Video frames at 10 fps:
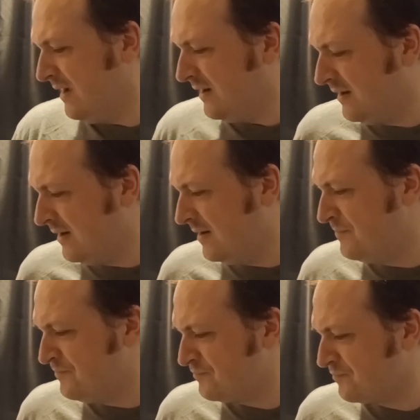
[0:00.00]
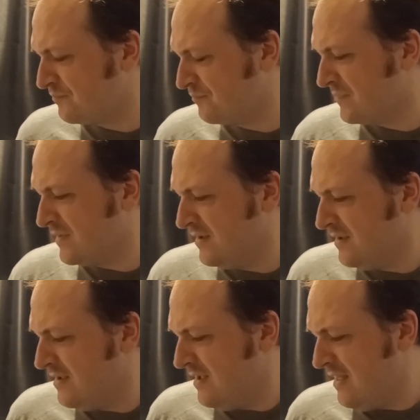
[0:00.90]
Um,
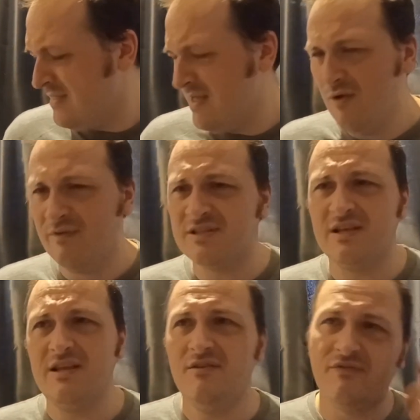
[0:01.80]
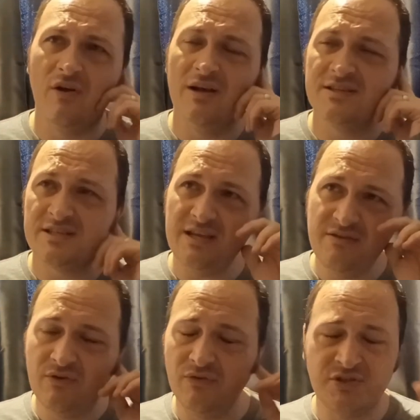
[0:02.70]
And then obviously you've got, as I say,
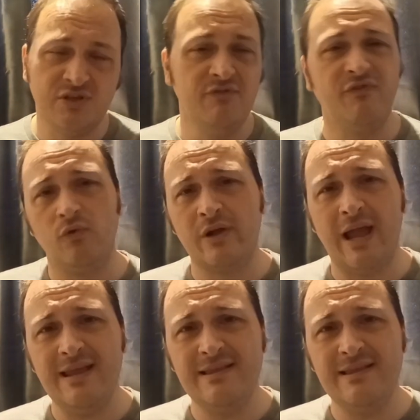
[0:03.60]
you've got the two four K